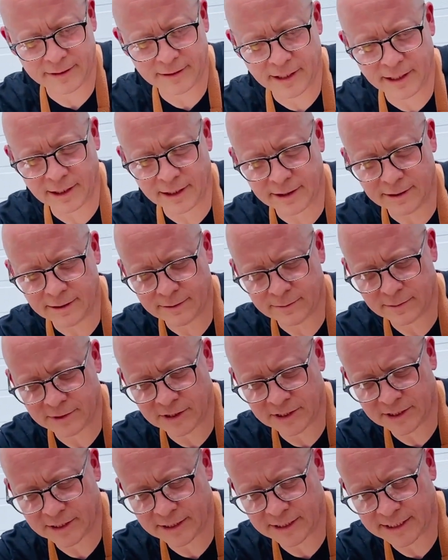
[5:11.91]
there. We're
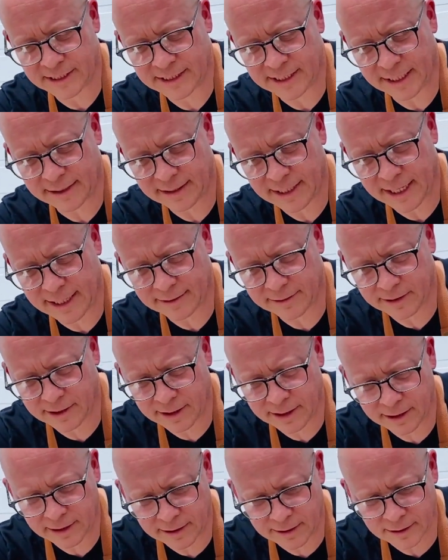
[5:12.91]
just gonna set that
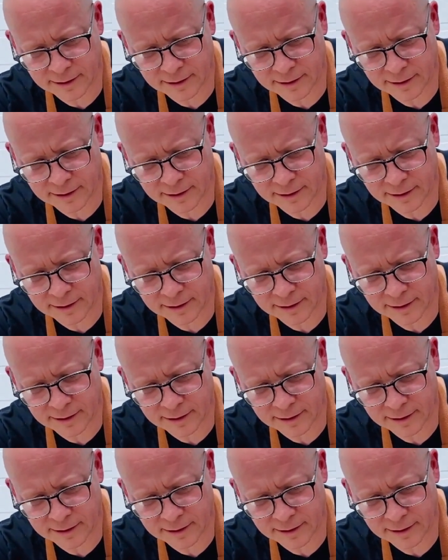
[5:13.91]
there.